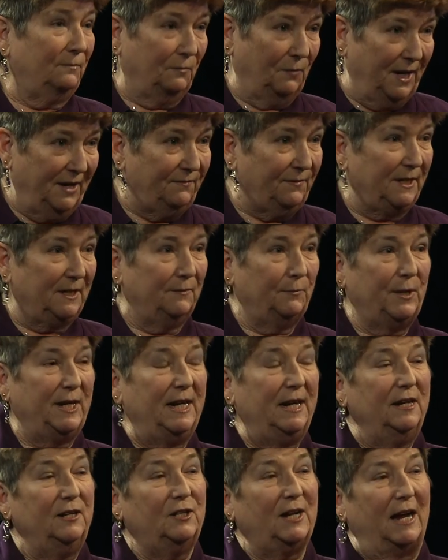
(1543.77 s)
we feel we
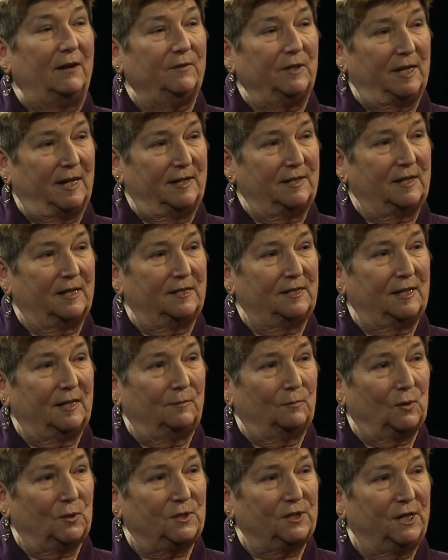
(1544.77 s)
need to have a licensing
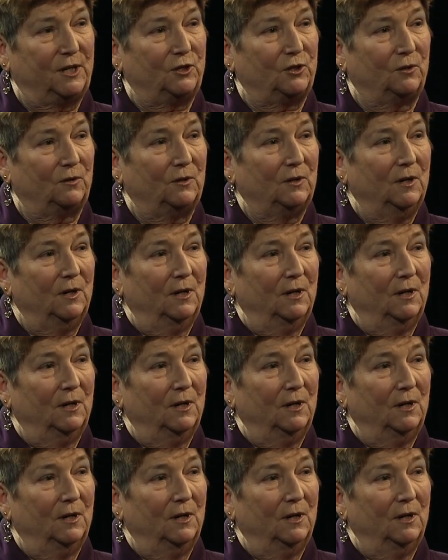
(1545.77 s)
procedure.